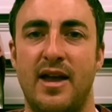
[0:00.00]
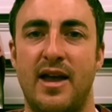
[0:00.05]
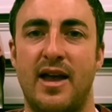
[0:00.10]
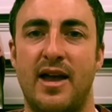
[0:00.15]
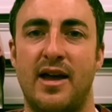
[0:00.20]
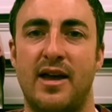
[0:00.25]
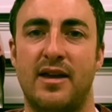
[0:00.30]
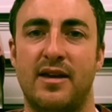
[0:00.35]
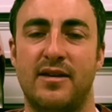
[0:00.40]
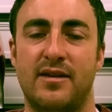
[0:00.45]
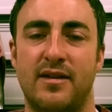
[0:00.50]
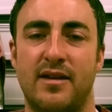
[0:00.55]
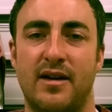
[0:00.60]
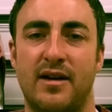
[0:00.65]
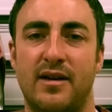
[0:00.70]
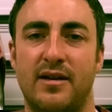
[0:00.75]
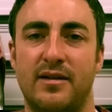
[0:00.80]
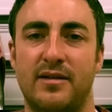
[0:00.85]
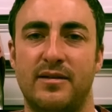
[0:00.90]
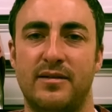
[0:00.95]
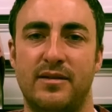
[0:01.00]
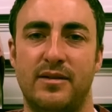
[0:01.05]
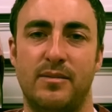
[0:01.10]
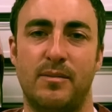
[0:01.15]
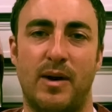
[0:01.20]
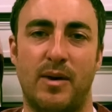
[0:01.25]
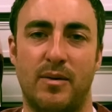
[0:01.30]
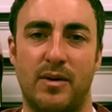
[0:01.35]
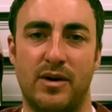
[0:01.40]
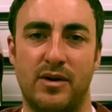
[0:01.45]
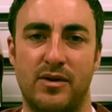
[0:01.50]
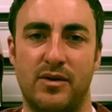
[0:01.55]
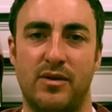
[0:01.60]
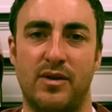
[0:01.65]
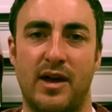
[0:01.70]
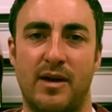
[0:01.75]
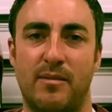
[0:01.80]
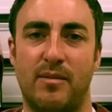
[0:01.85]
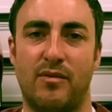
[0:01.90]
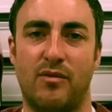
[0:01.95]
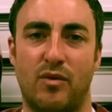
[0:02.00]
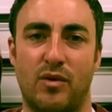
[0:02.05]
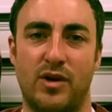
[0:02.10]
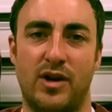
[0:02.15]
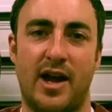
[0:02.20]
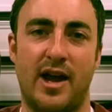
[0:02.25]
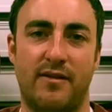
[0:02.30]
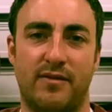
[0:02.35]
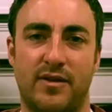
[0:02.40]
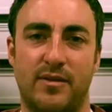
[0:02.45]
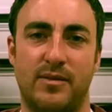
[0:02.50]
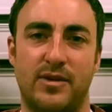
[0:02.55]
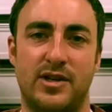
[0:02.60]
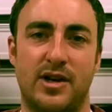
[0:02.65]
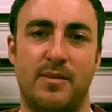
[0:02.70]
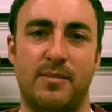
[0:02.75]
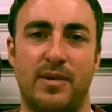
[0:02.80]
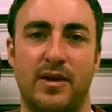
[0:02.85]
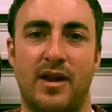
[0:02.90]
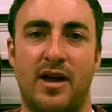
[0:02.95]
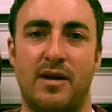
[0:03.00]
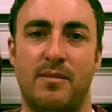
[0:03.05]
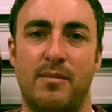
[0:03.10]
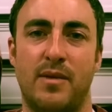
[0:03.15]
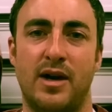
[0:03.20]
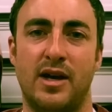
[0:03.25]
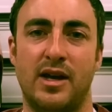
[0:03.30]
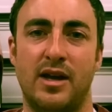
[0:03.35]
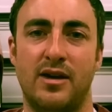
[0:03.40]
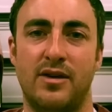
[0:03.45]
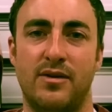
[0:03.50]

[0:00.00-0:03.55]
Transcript: And uh, you might want to do that before you have to dump a lot of money